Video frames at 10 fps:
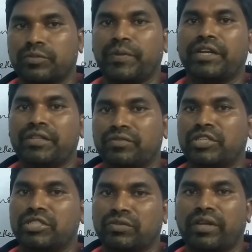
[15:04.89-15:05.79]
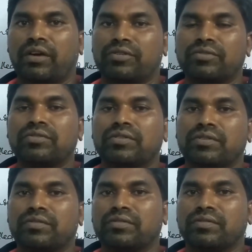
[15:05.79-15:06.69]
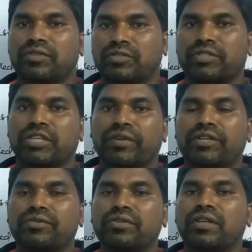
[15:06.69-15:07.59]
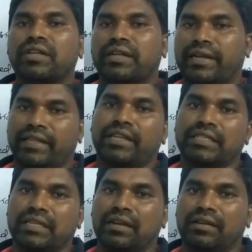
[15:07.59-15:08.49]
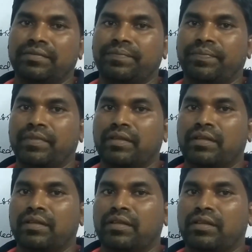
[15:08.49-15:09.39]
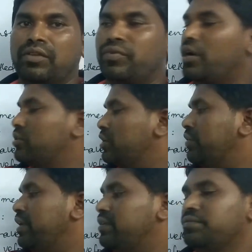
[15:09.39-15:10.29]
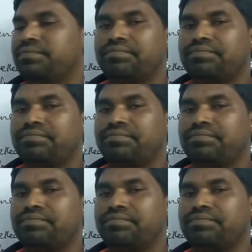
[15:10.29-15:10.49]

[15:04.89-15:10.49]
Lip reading: speed which was given to at initial. If you have to given